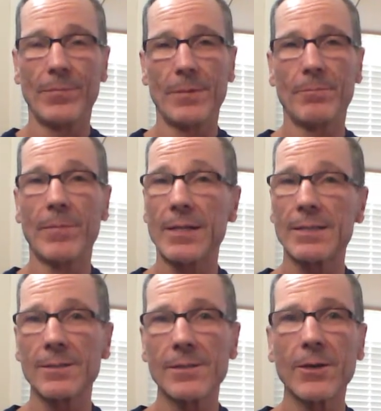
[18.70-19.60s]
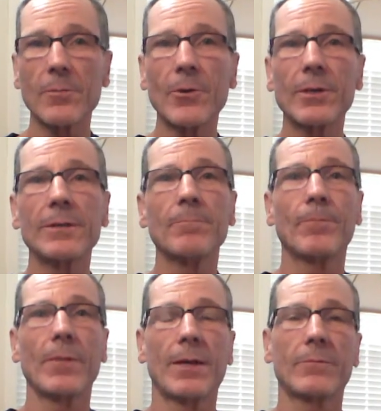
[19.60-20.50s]
medicine ceremony
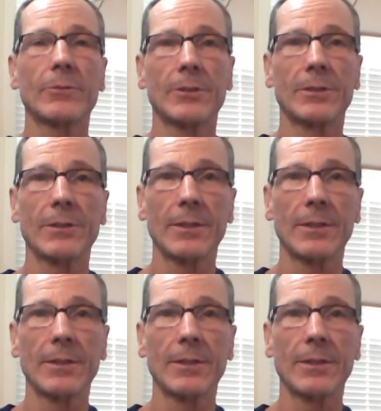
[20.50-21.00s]
after